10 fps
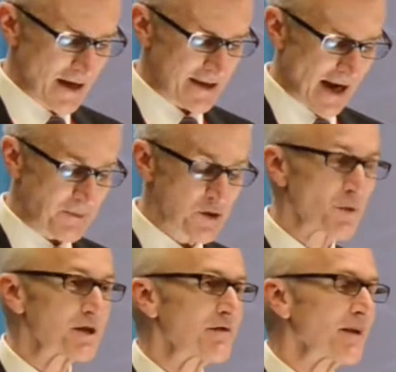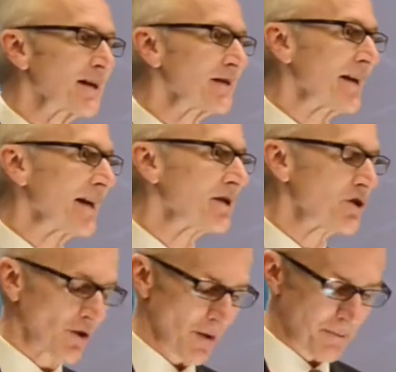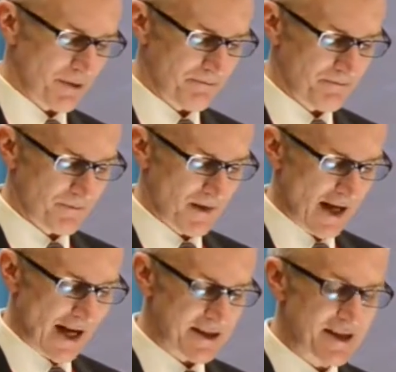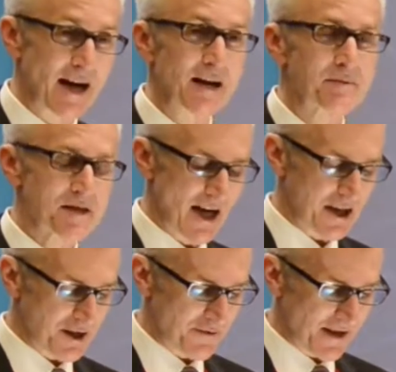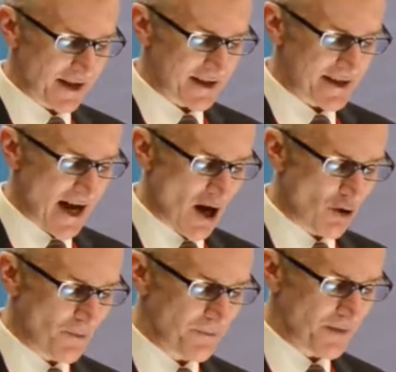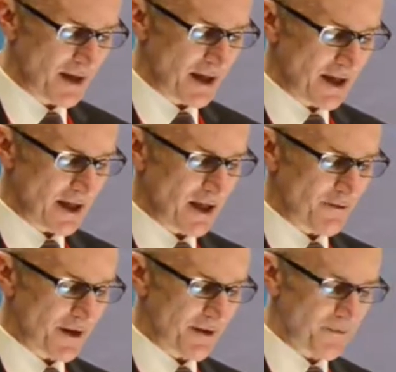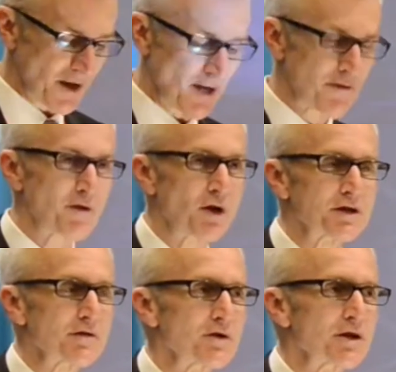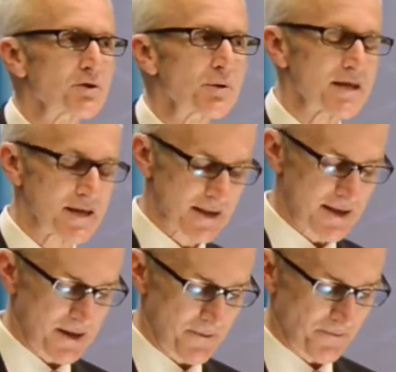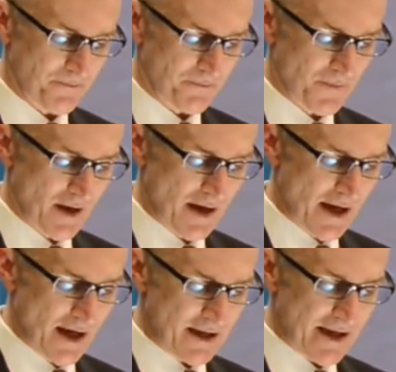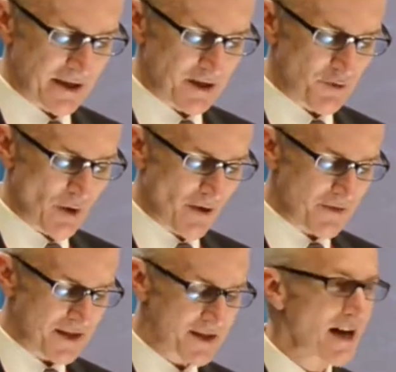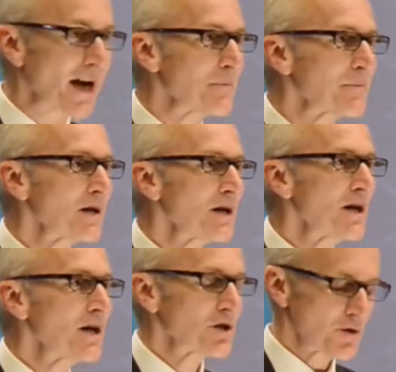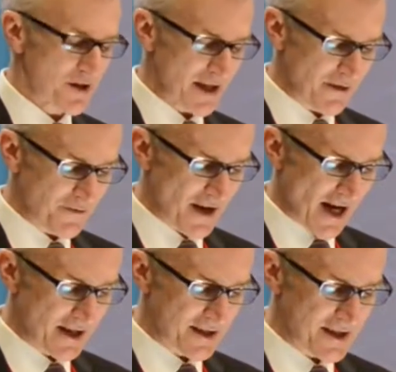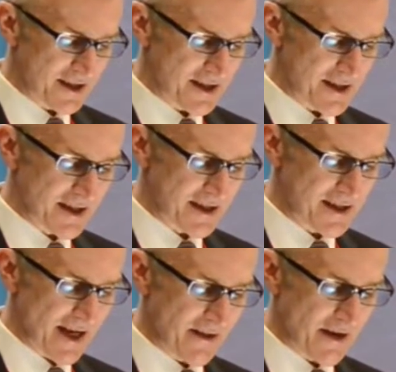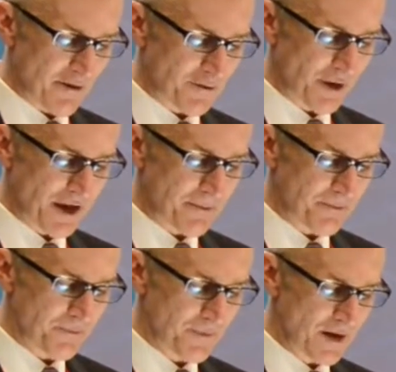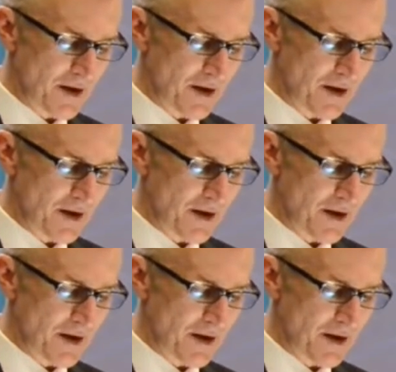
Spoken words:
Times were difficult then in Europe, and times are difficult now, even if for different reasons. Yet throughout this time, to safeguard citizens and their freedom,